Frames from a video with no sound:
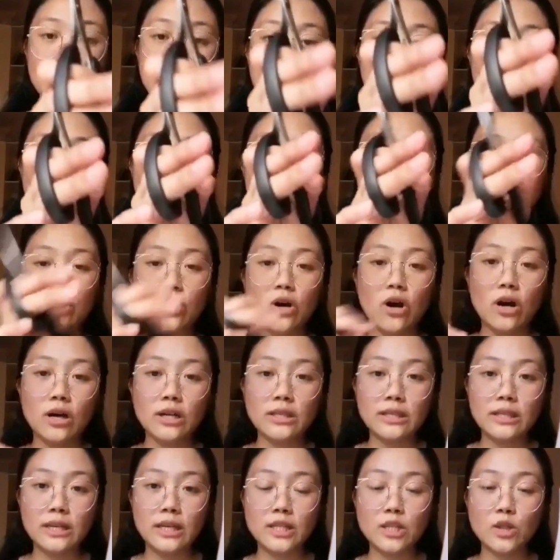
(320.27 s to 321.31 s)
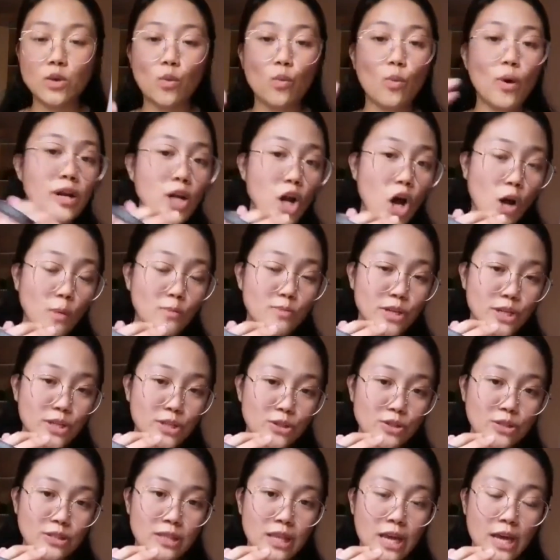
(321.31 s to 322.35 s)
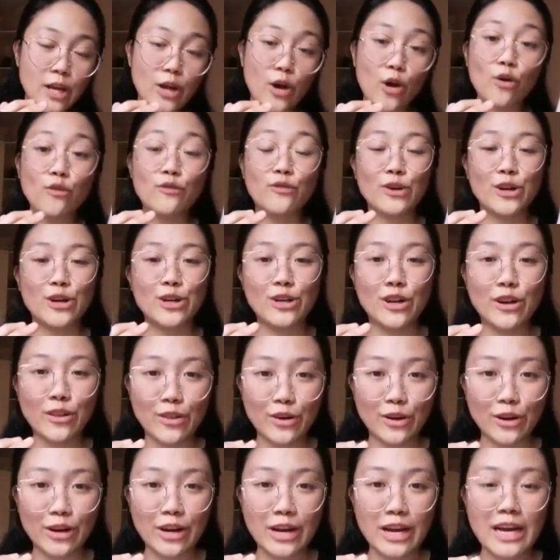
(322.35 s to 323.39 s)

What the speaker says: which causes one object to slide over another.